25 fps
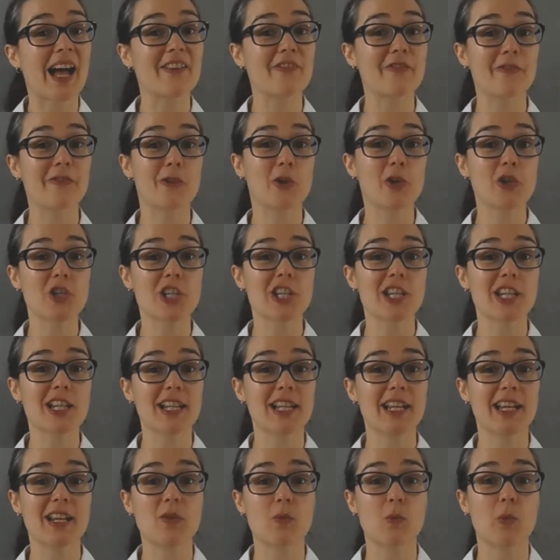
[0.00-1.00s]

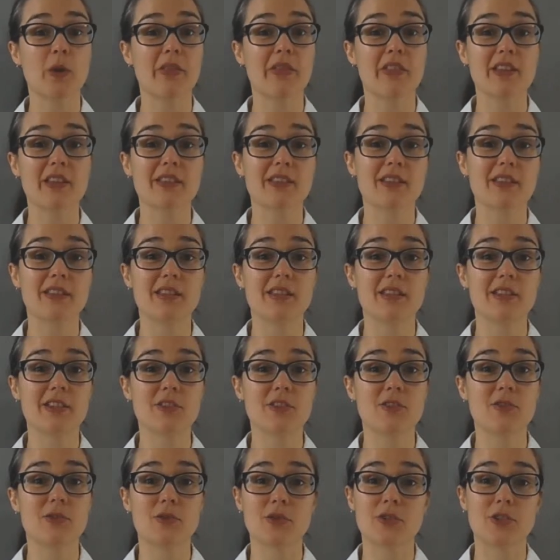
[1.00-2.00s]
Unfortunately, with this
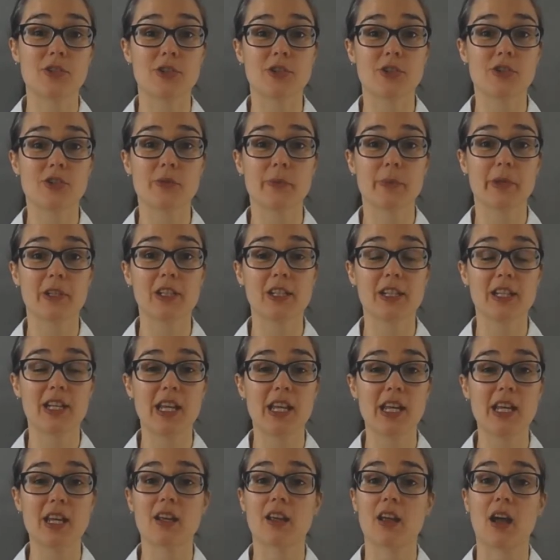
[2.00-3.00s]
additional
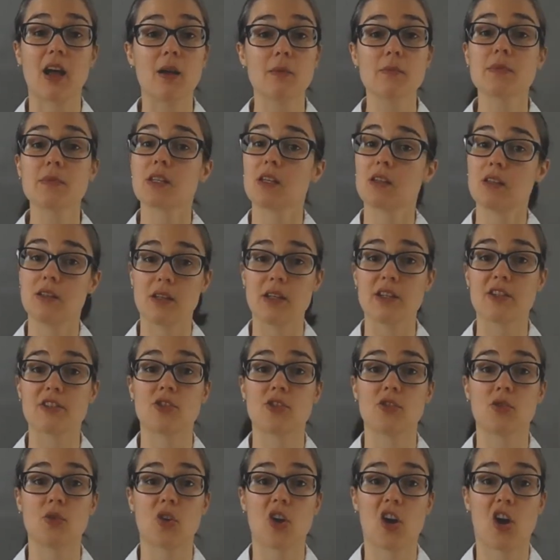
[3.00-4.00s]
durability comes
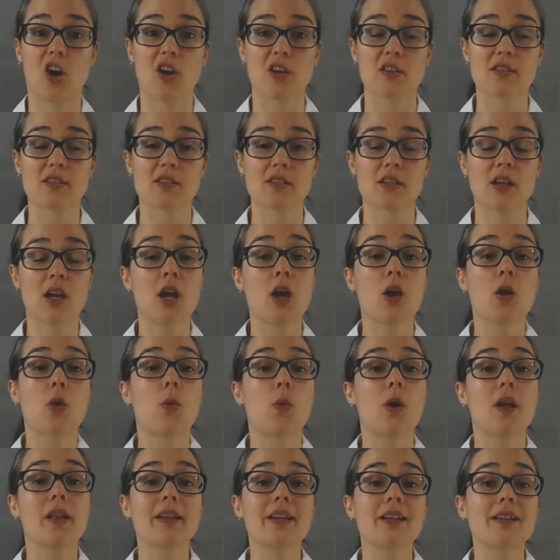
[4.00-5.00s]
additional cost.
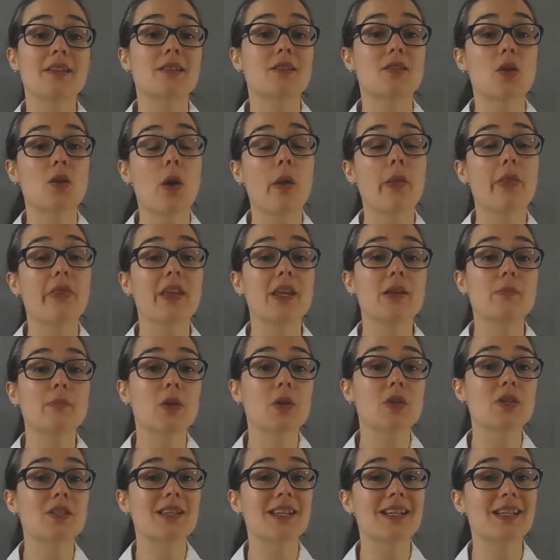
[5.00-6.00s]
While it is not the
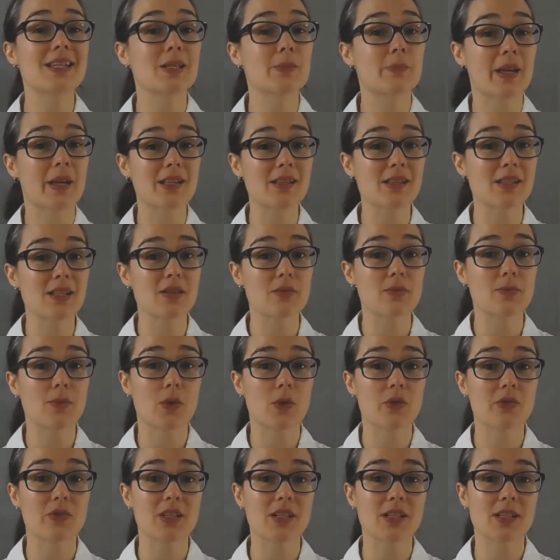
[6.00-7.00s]
most expensive
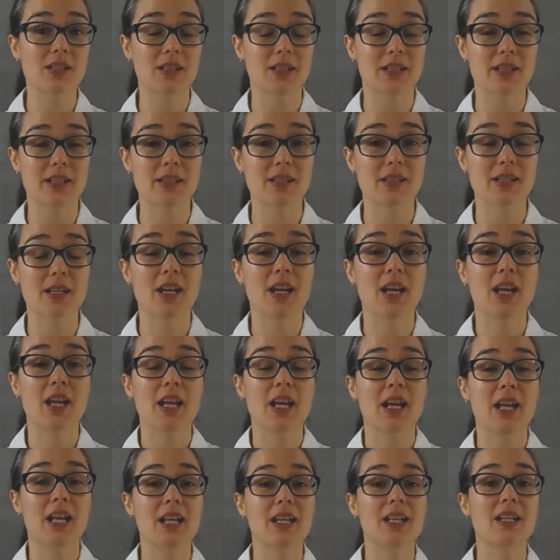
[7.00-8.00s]
on this list,
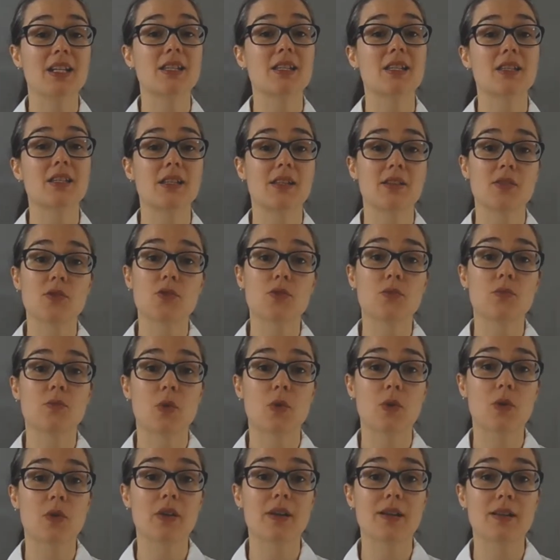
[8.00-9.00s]
it is still
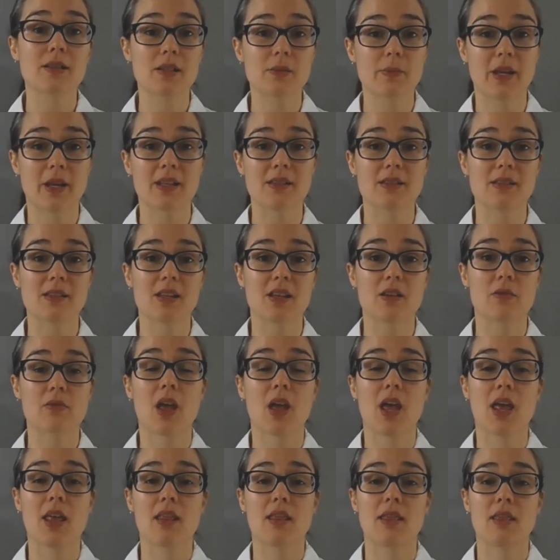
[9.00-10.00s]
more expensive
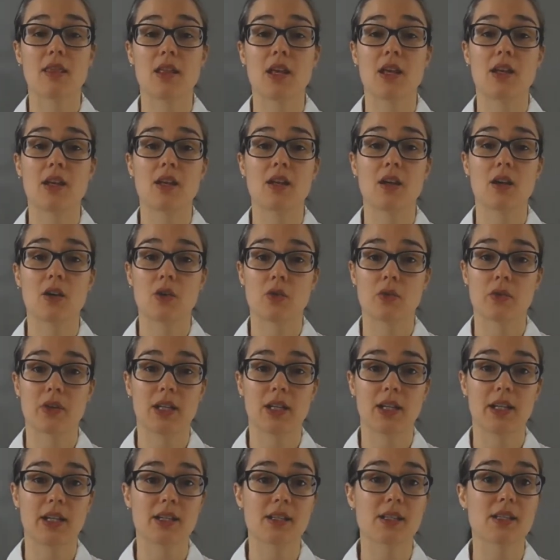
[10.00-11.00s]
than
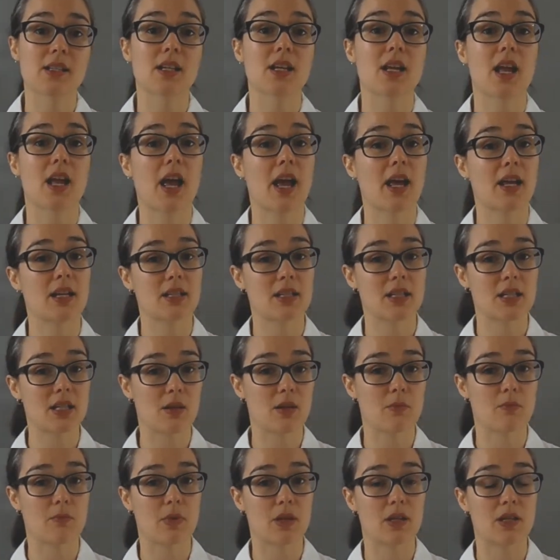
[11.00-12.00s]
acrylics and
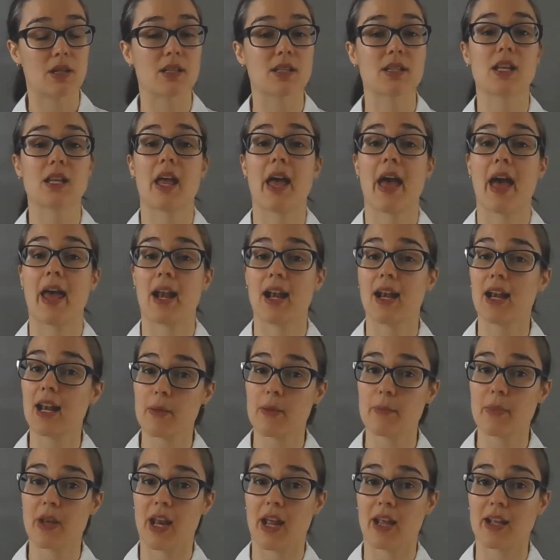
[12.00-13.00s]
timbers and
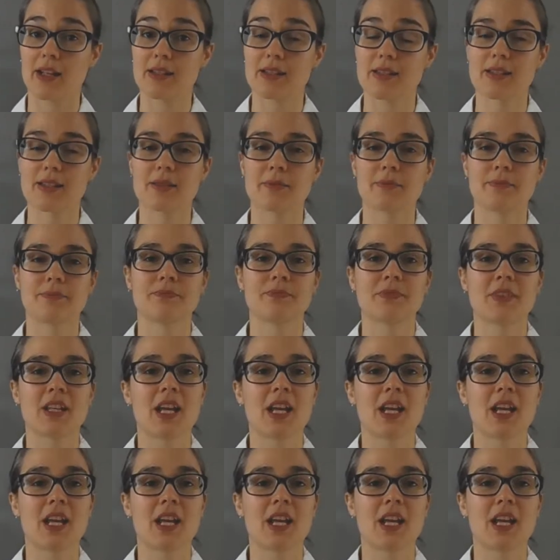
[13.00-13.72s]
laminates.